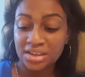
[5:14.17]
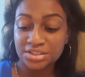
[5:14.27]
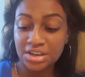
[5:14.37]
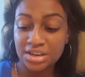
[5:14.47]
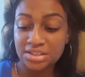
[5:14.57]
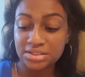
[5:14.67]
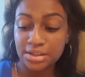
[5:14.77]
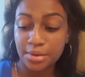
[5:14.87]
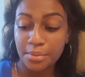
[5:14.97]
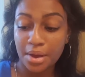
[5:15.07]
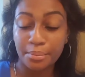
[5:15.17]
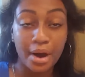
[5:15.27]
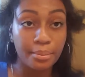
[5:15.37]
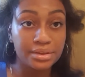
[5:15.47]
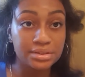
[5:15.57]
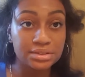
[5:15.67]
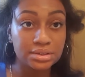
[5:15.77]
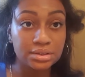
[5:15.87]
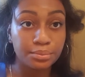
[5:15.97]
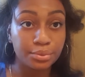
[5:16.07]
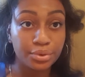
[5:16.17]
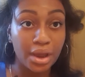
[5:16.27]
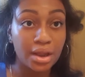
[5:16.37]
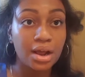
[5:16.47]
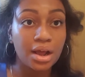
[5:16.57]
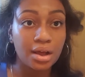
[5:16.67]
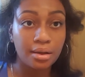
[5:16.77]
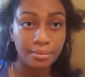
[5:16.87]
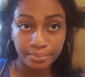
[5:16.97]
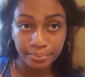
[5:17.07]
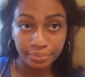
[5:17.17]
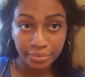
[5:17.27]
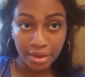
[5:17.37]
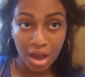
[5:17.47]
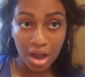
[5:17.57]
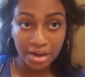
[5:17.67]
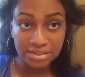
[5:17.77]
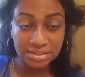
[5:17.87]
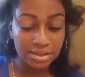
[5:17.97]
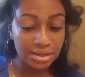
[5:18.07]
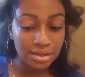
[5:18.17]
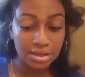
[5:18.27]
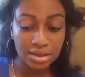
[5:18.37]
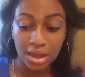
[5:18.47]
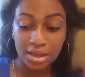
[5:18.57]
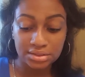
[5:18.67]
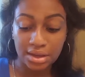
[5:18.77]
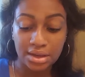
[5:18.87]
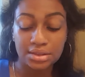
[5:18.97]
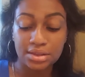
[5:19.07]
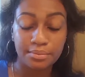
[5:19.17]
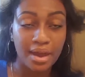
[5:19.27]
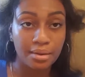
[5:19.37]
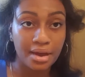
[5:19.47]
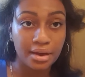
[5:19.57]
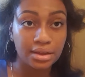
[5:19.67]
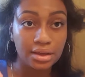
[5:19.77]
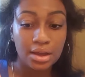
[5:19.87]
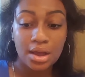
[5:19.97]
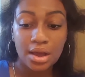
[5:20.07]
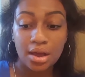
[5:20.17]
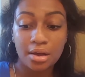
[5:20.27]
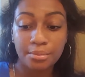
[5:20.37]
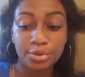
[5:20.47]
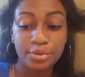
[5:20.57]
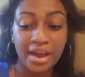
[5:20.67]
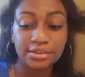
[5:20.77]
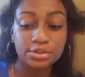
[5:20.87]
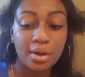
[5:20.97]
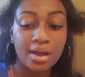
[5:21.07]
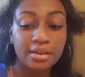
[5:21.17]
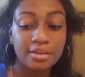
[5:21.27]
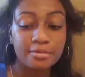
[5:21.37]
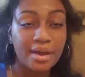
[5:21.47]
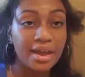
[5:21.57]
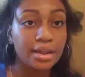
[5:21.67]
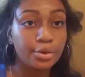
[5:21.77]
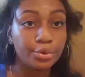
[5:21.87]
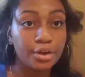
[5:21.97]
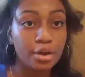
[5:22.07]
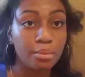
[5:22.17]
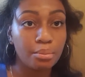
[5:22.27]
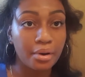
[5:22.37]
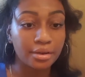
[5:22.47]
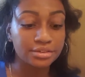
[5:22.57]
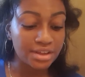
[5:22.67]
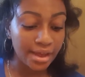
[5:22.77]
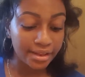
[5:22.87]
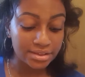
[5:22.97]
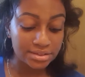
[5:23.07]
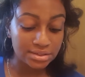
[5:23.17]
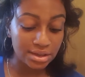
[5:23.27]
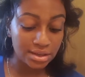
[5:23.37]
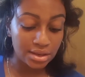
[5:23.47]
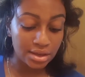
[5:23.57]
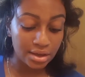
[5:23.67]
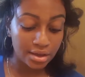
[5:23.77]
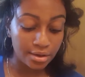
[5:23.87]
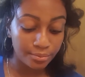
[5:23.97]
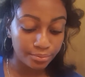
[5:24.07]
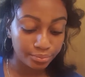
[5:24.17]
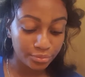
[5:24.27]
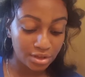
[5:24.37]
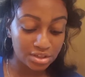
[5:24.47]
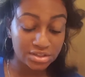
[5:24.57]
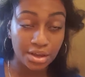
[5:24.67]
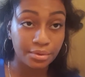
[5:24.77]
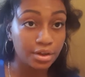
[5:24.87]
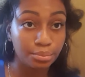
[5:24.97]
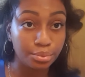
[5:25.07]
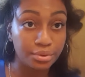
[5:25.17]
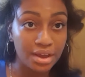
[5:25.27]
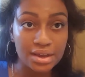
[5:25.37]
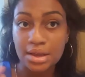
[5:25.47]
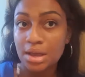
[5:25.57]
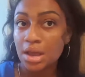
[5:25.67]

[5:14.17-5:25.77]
Shady Slim Brow Pencil in Brunette. I honestly can't say anything bad about it. You guys know I love my L'Oreal Brow Stylist in the same color Brunette.